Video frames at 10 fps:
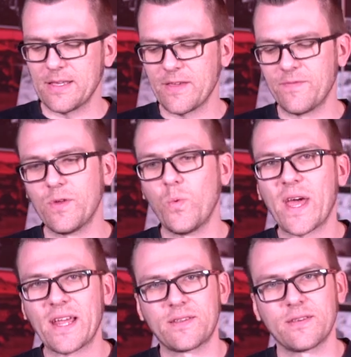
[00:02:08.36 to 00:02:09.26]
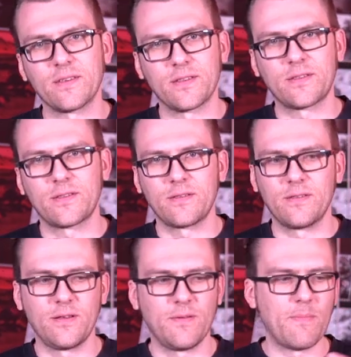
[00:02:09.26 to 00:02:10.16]
Even the weight is
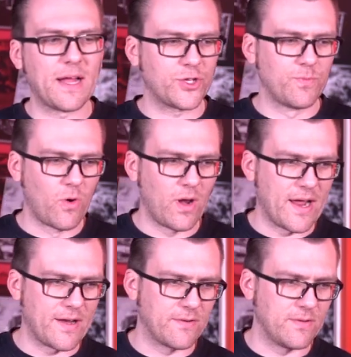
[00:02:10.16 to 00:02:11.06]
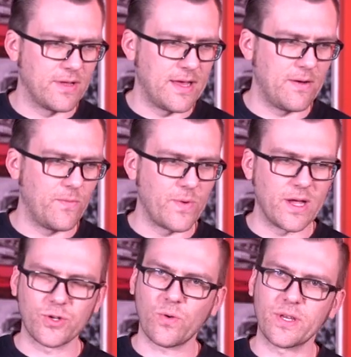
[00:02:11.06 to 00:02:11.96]
much more lighter.
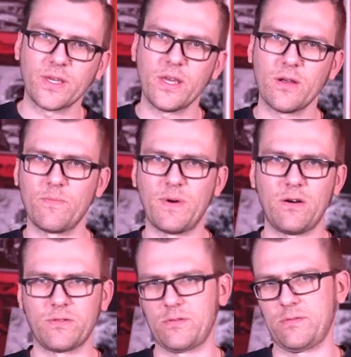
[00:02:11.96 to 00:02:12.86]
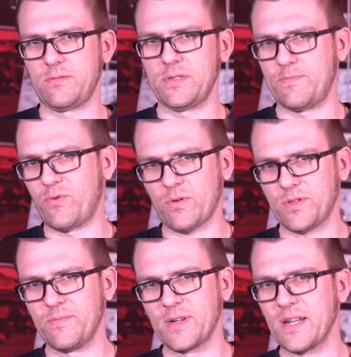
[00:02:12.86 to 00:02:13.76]
We are talking here about
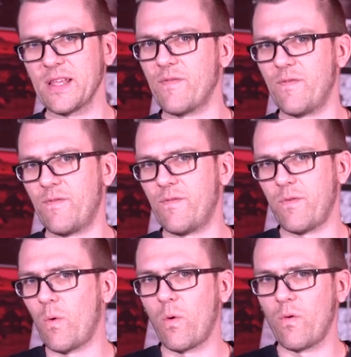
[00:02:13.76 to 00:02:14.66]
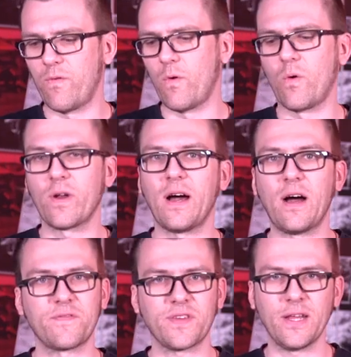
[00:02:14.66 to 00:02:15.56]
approximately
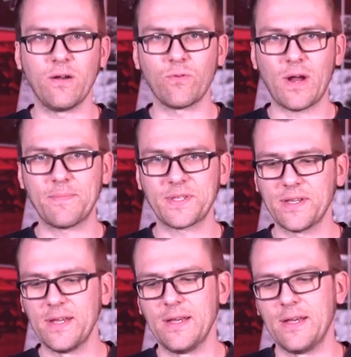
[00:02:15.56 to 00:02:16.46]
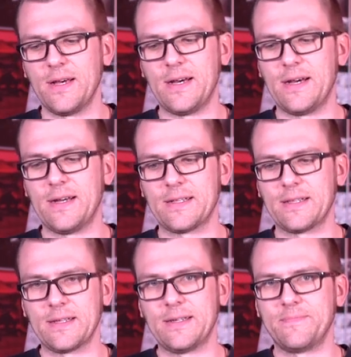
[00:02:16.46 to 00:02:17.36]
4.5 kilograms,
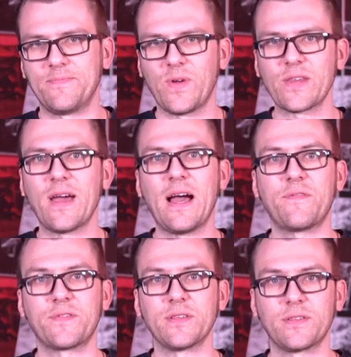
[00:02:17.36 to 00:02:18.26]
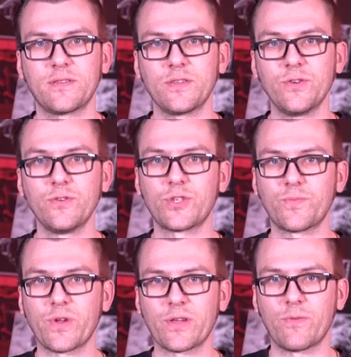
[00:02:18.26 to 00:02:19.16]
and when you have this huge
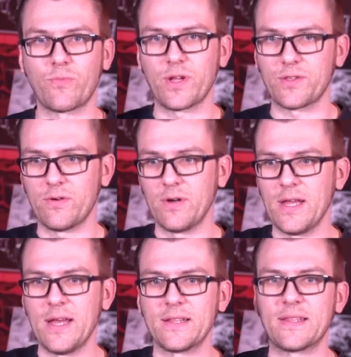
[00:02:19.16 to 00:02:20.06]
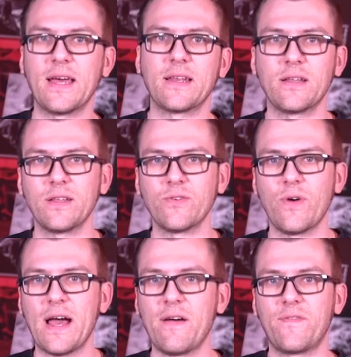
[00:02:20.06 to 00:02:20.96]
spring compressor, then
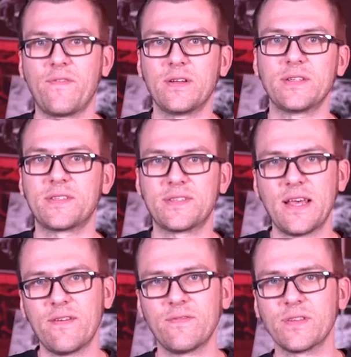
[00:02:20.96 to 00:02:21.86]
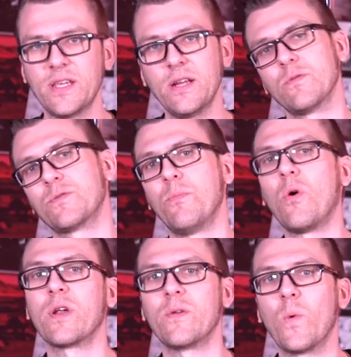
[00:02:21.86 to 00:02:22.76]
you have 7 kilos
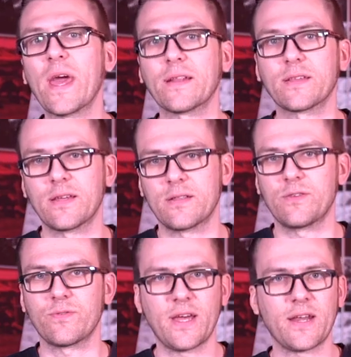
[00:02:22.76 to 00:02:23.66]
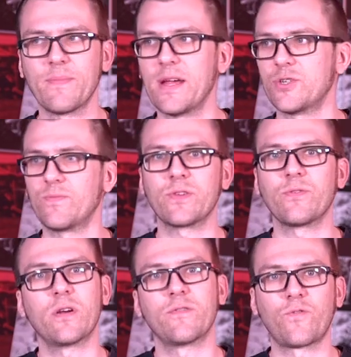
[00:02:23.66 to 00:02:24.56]
more in weight, and you can imagine when
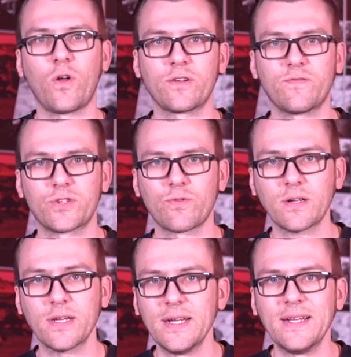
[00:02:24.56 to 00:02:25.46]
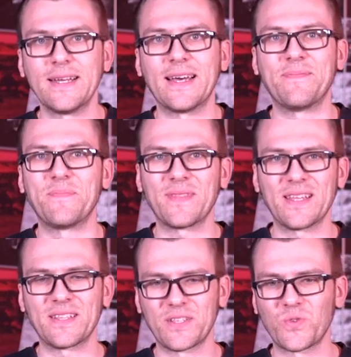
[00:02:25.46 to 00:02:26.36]
you are in front of a truck,
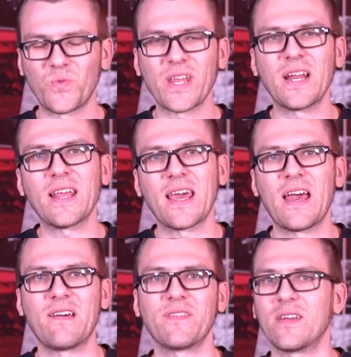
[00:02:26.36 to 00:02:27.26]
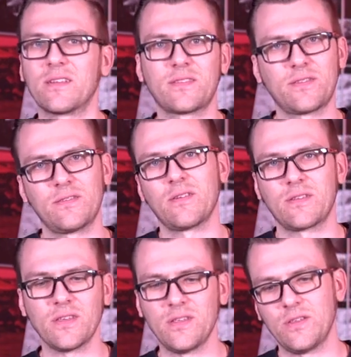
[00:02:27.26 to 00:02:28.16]
it is really heavy and it's
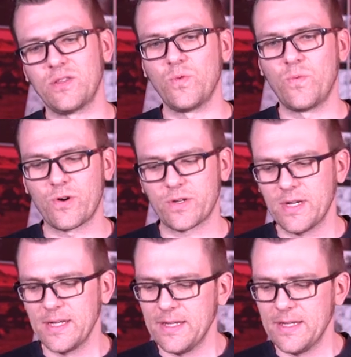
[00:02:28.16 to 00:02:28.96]
not easy to work.